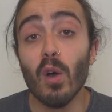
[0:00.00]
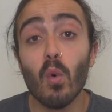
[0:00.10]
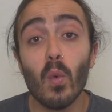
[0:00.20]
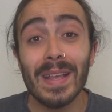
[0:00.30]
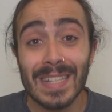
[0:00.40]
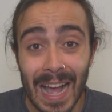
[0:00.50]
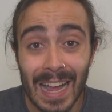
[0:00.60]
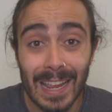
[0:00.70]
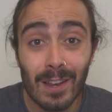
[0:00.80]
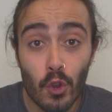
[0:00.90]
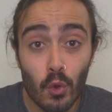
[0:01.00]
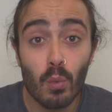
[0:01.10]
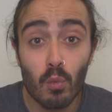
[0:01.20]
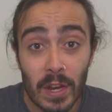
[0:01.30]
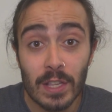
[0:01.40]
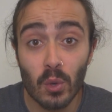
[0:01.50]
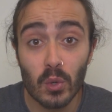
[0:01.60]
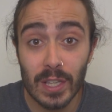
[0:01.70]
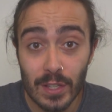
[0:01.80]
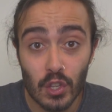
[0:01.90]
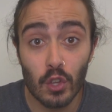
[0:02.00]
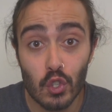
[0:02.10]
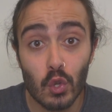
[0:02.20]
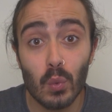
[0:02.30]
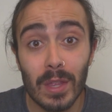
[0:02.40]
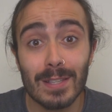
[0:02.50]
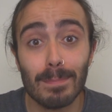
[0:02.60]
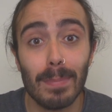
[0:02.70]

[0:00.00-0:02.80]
always adding new resources to this